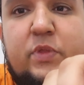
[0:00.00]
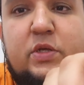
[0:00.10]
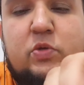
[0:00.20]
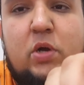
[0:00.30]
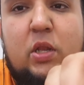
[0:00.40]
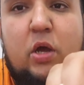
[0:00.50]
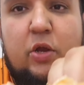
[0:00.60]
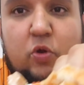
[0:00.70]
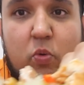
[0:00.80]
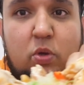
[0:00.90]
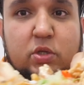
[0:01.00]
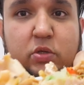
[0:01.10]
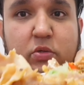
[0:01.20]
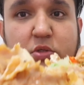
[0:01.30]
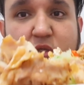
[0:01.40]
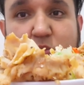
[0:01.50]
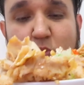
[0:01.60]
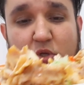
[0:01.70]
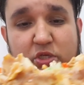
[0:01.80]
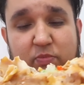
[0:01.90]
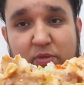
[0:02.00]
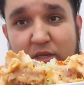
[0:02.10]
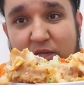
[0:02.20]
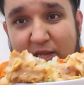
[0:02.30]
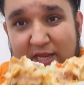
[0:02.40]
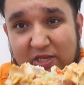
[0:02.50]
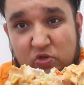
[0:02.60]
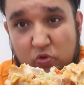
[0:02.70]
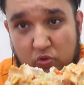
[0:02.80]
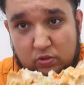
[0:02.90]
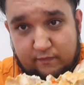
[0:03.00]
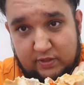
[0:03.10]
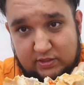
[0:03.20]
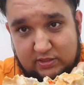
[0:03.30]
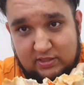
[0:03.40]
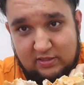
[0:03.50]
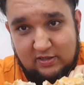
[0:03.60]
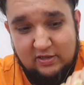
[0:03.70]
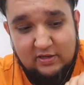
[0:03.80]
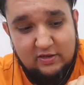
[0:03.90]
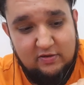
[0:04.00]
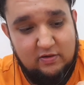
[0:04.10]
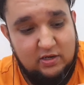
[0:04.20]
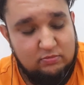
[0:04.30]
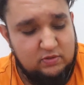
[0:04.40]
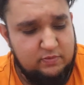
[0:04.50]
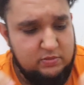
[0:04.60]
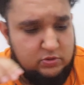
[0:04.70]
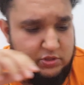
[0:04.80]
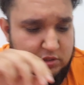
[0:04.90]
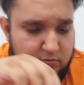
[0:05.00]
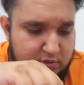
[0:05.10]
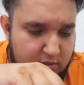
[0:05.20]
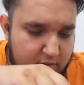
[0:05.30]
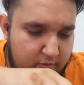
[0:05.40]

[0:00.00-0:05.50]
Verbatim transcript: It's quite a lot. I don't want you just watching me eat all of this. Right, I'm a bit more chips.